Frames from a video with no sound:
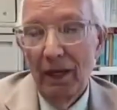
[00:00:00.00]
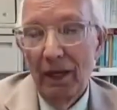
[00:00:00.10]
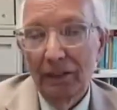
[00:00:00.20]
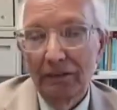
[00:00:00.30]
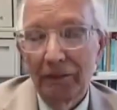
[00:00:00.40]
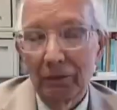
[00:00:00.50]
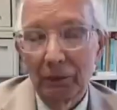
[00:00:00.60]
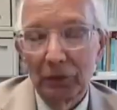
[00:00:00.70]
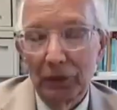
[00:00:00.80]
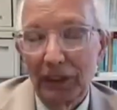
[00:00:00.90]
all the way
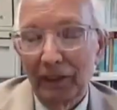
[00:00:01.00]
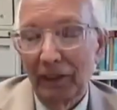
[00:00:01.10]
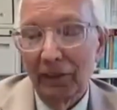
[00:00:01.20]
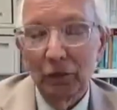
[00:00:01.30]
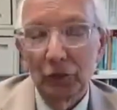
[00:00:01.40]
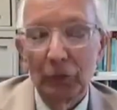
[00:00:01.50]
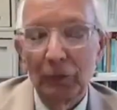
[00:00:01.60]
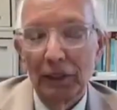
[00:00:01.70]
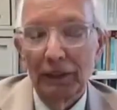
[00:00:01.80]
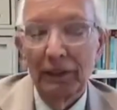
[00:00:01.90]
from Senegal to
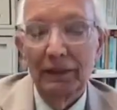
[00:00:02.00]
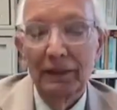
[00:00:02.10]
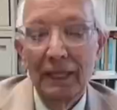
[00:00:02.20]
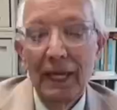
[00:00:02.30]
Somalia,